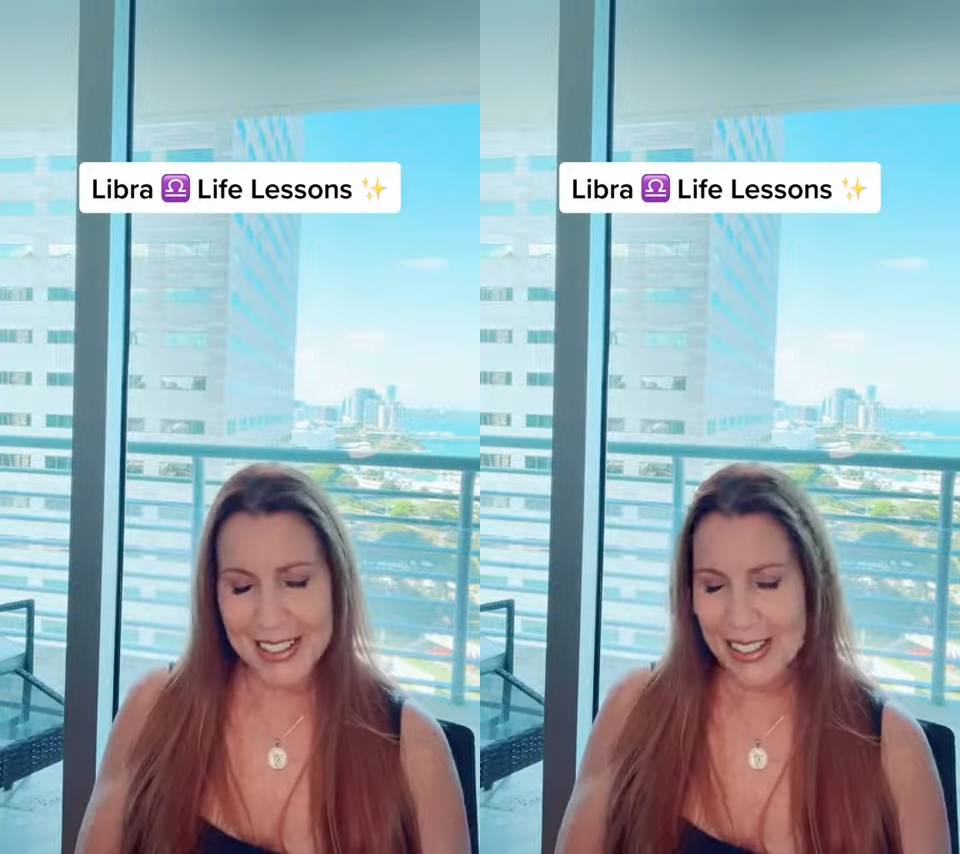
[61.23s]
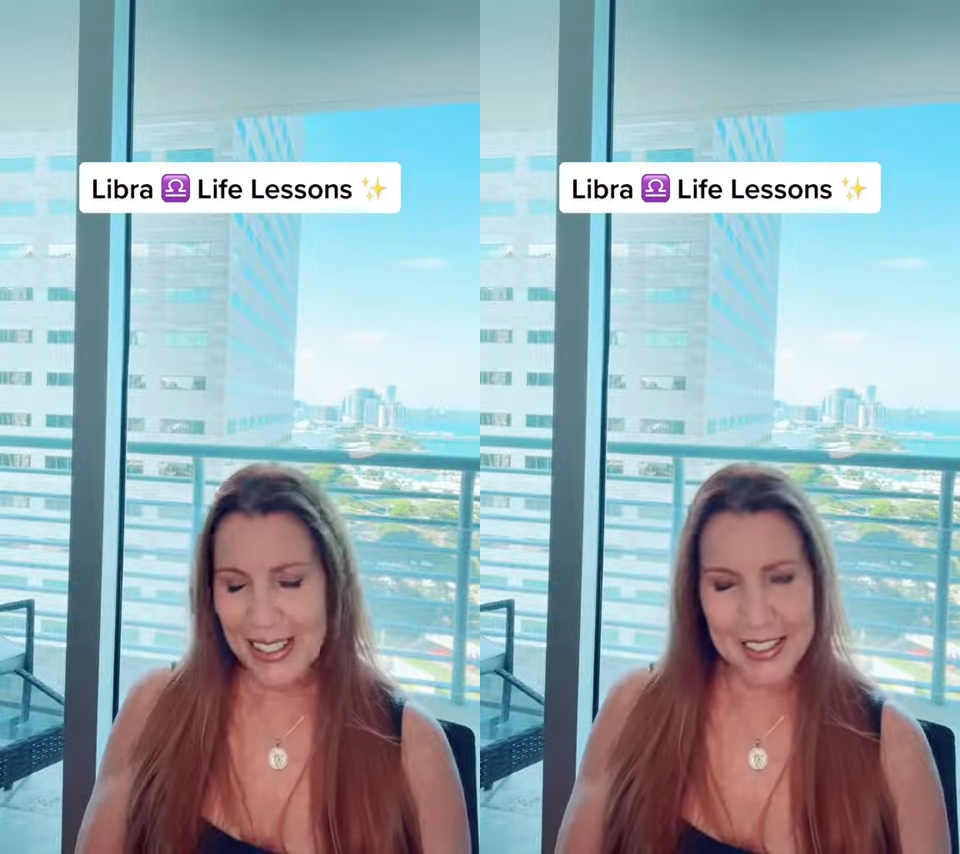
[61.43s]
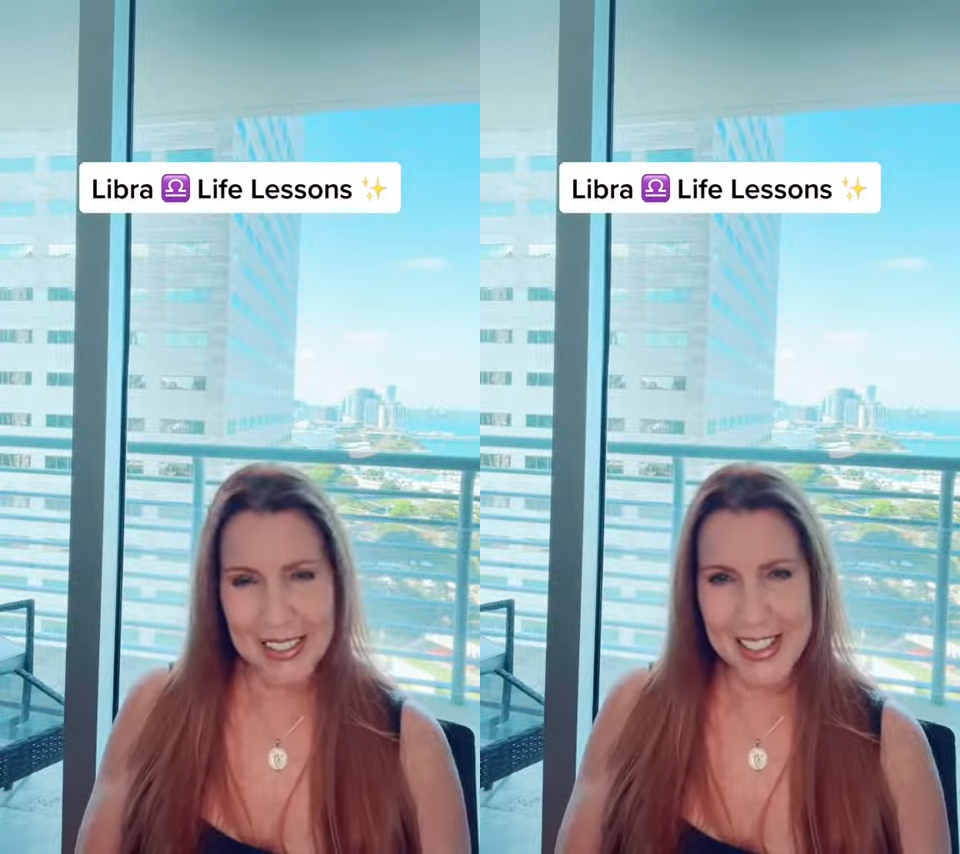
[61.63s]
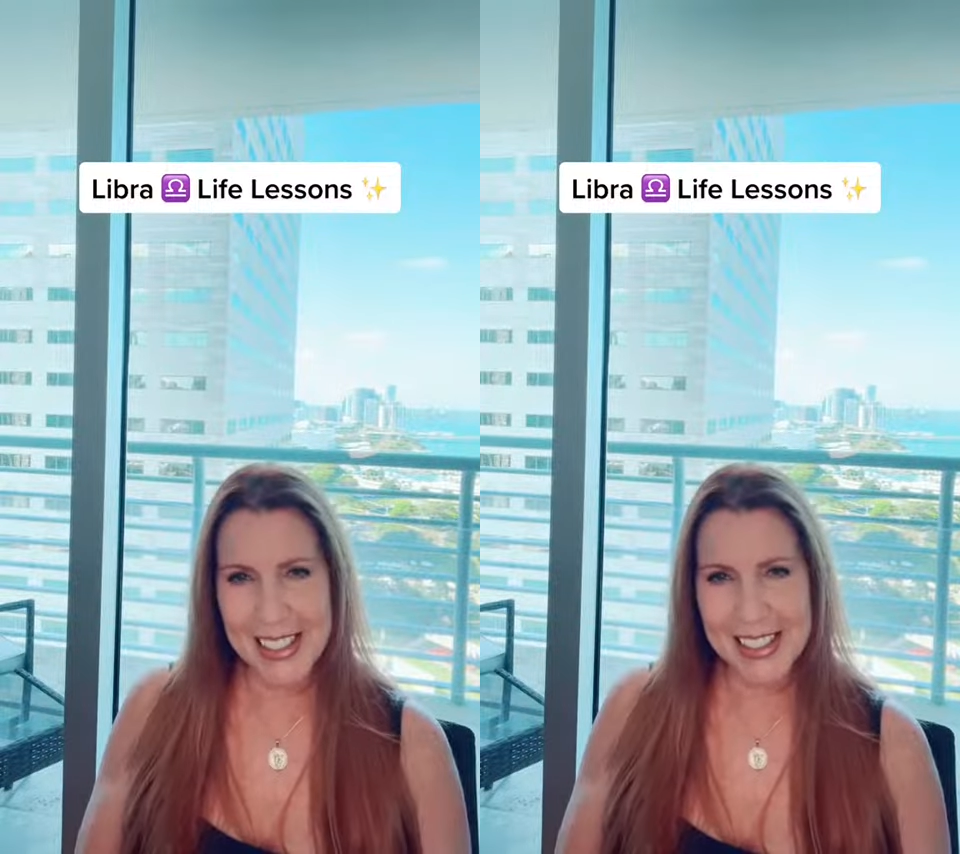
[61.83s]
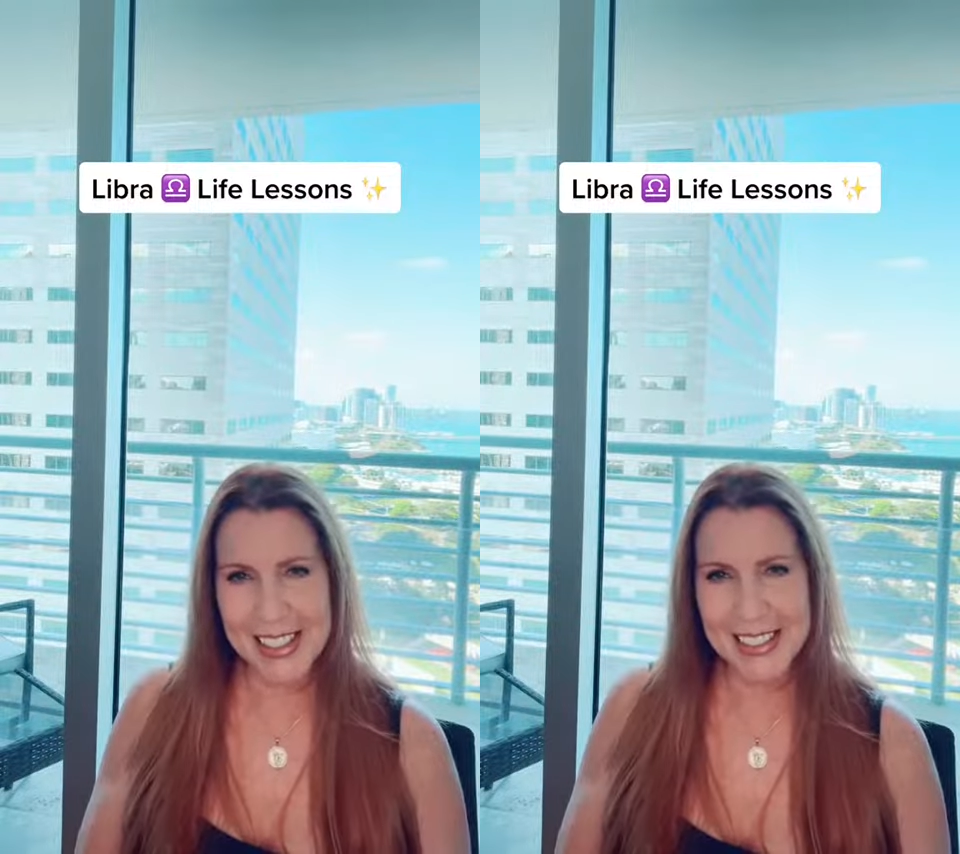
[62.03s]
love and
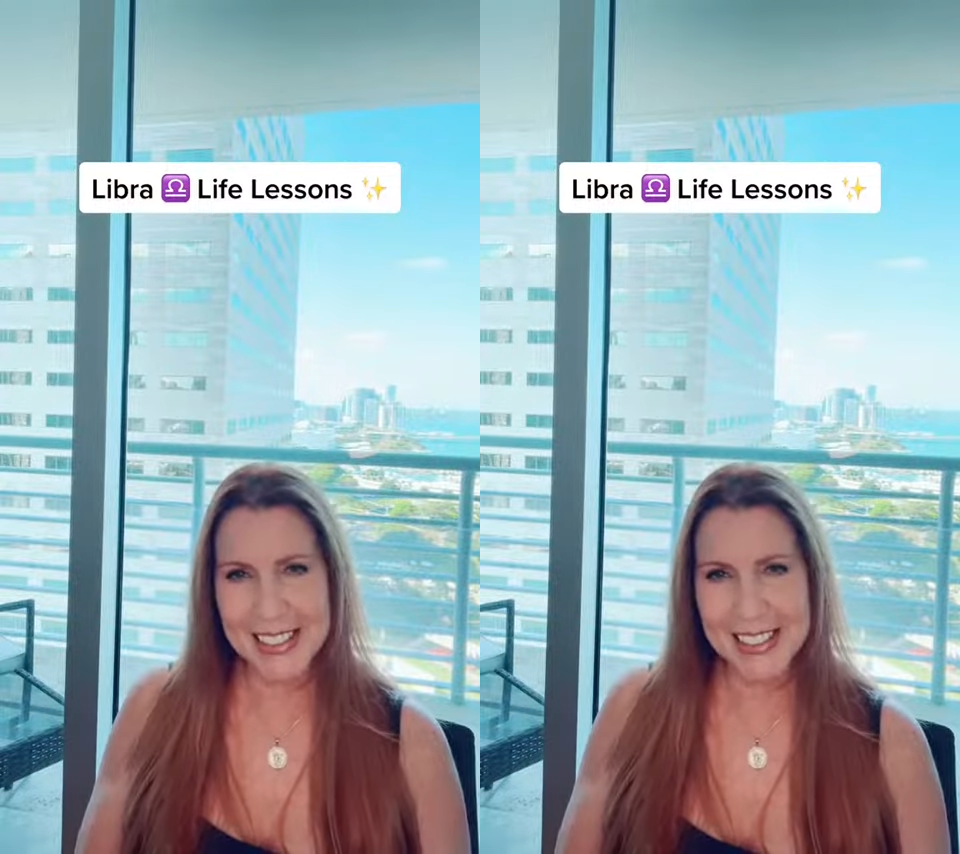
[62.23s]
light.